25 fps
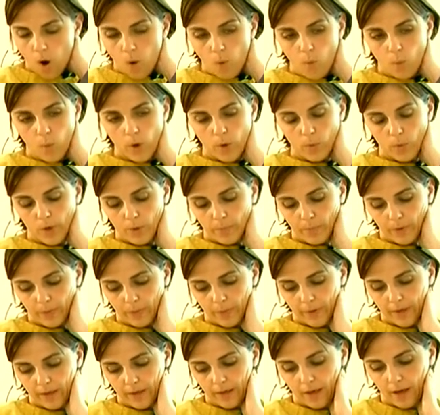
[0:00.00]
we will
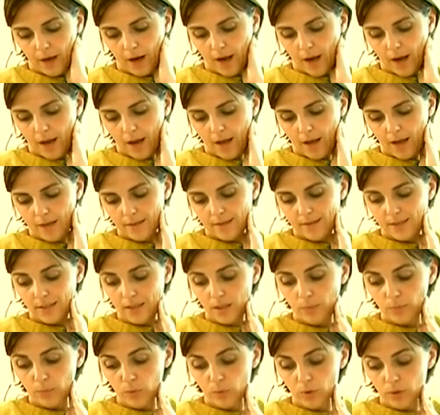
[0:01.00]
prepare a
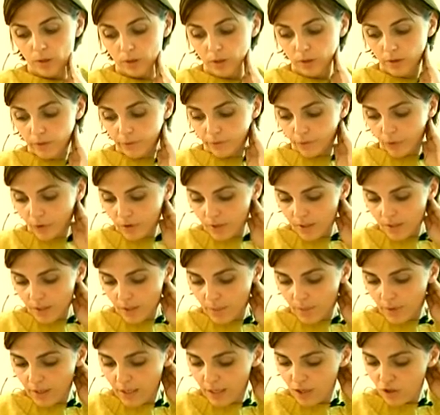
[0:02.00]
CD book for
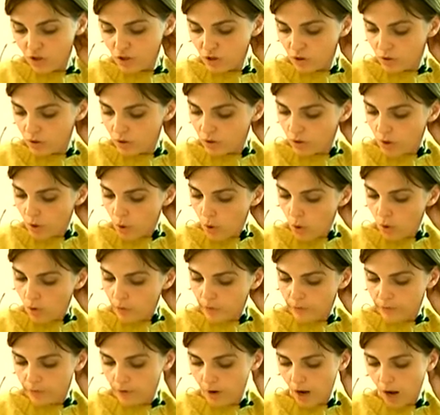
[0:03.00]
dissemination
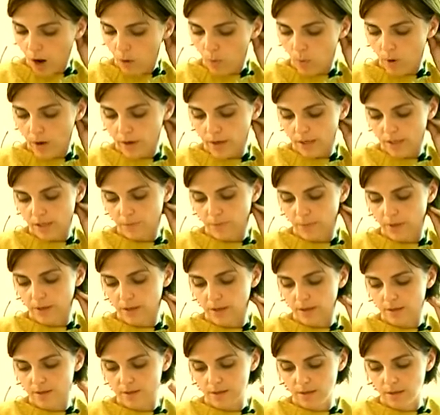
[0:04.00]
of our
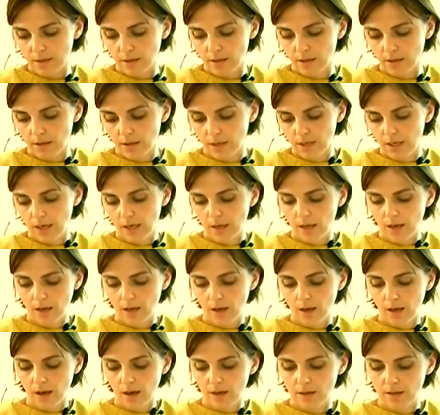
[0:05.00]
experience in
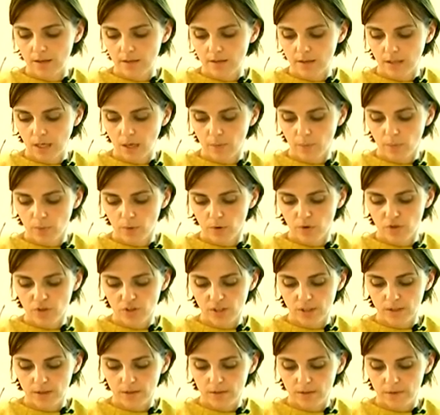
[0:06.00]
Enerscape
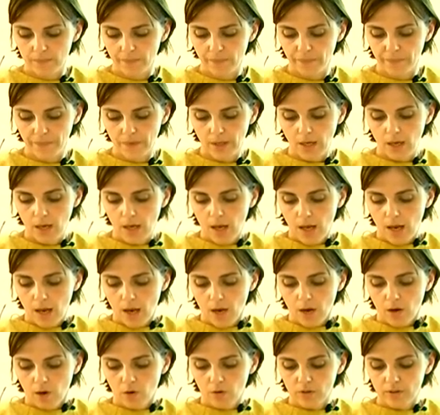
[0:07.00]
project,
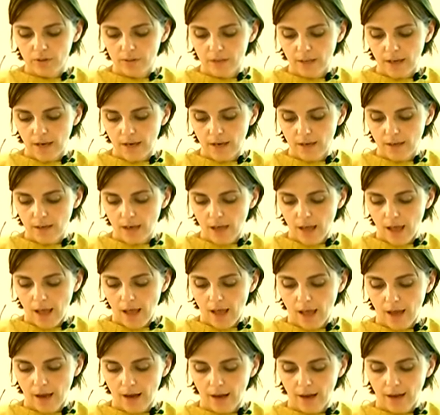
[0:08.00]
contain
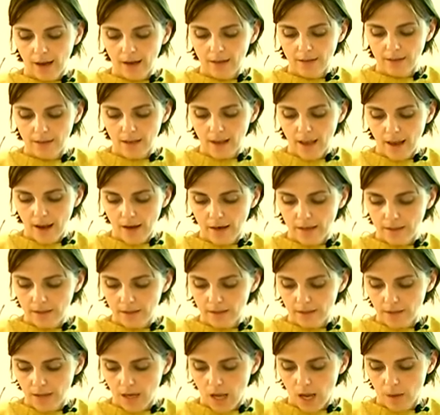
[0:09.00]
a
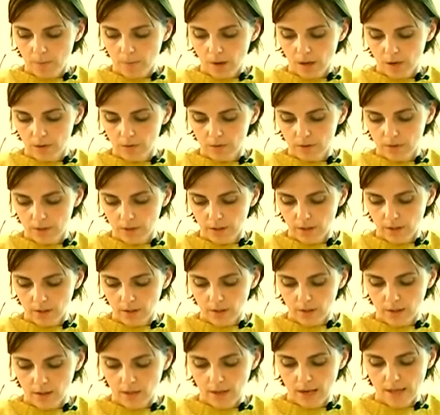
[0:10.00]
guideline about
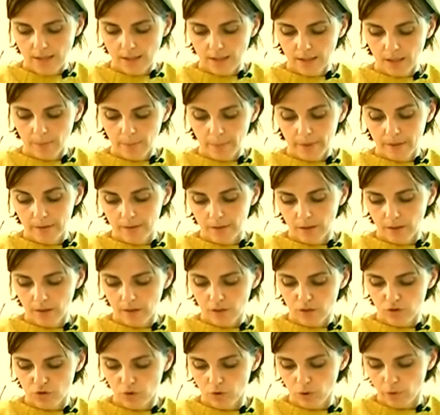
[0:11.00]
landscape
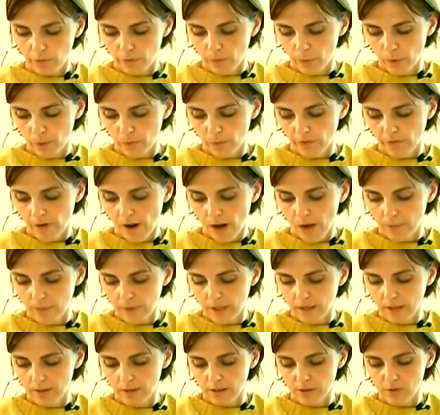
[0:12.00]
integration of wind farm
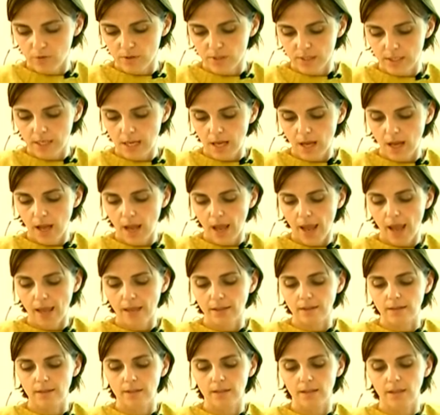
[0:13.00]
in Andalusia,
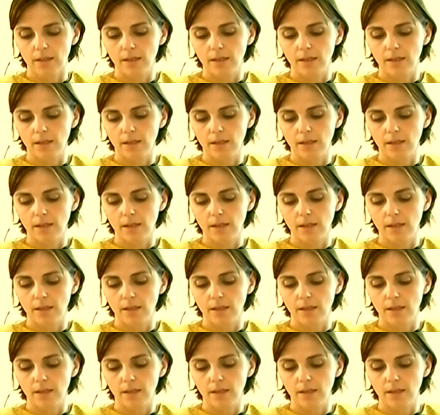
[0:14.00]
and